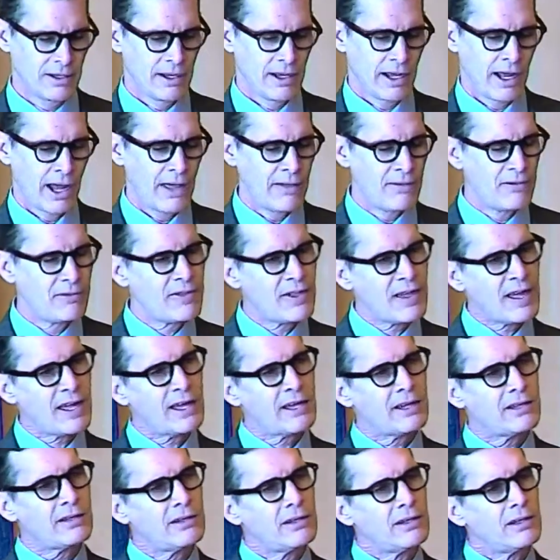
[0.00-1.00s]
And
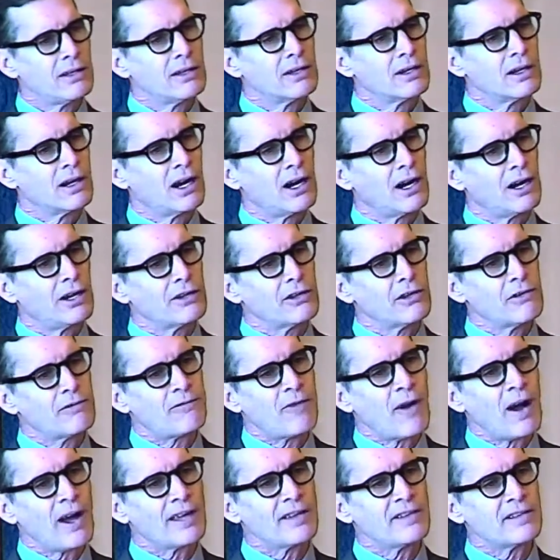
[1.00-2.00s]
then you
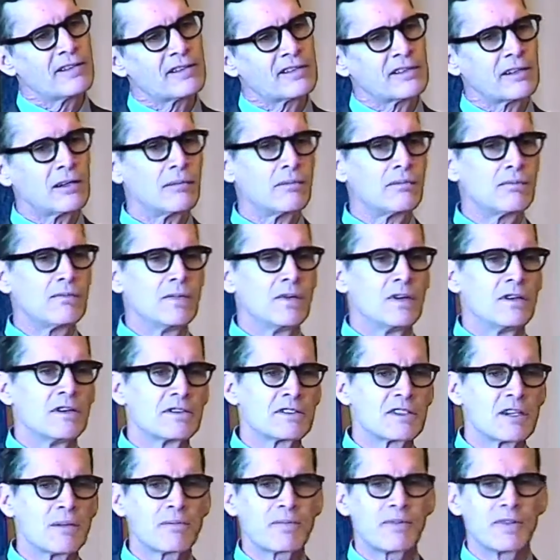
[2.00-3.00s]
find
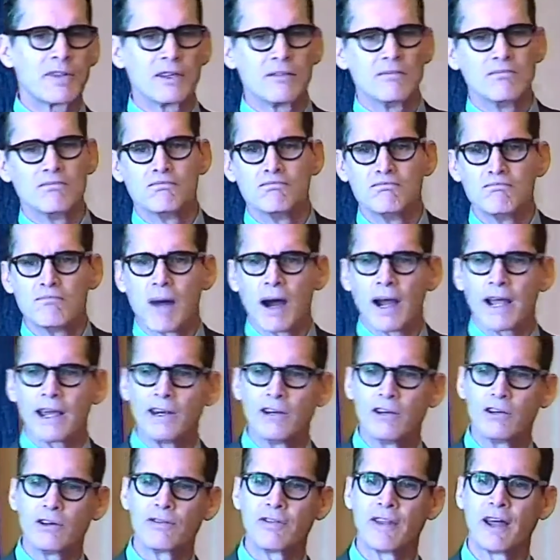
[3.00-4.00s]
something
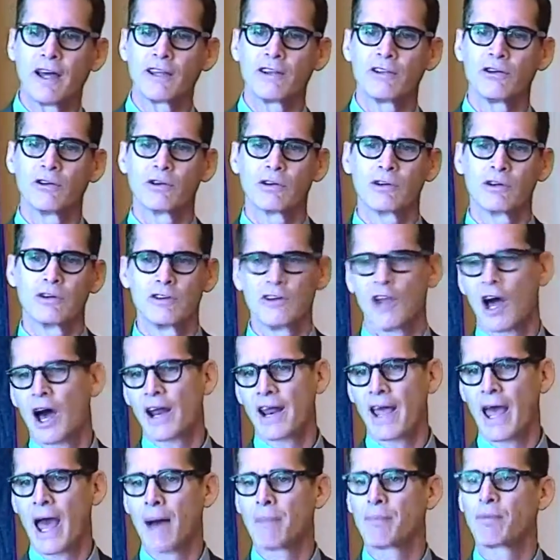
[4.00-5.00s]
minor that you're not
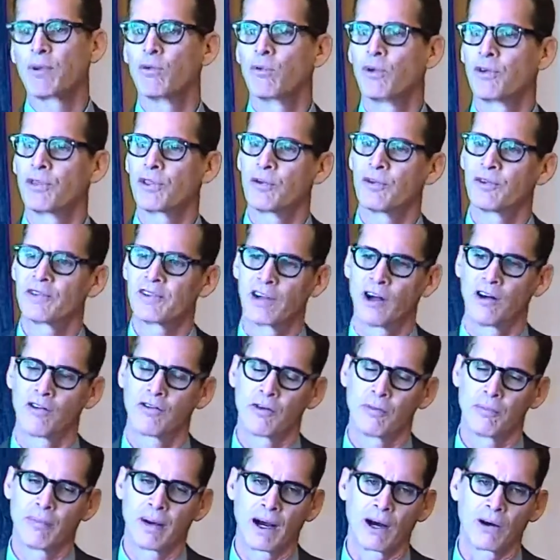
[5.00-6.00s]
happy with yourself
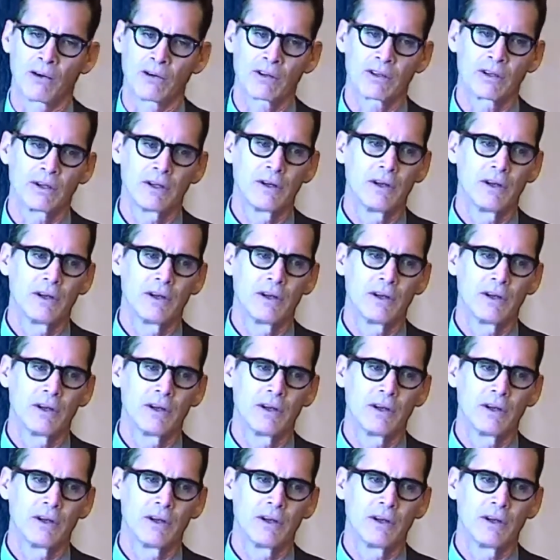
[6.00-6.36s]
about